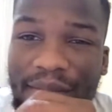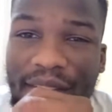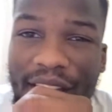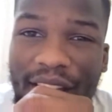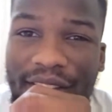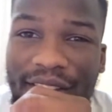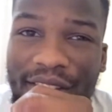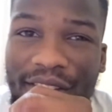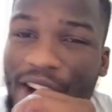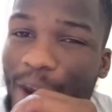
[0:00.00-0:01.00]
man, you,
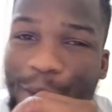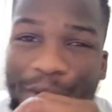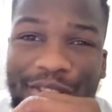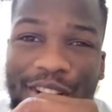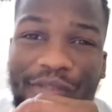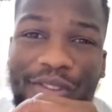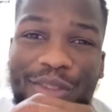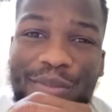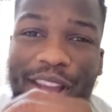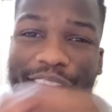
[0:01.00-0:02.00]
you know I'm always here for
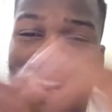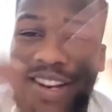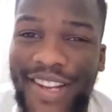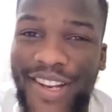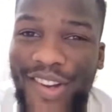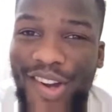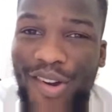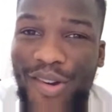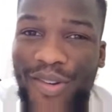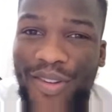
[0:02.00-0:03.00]
you, man. You
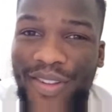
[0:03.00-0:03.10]
know,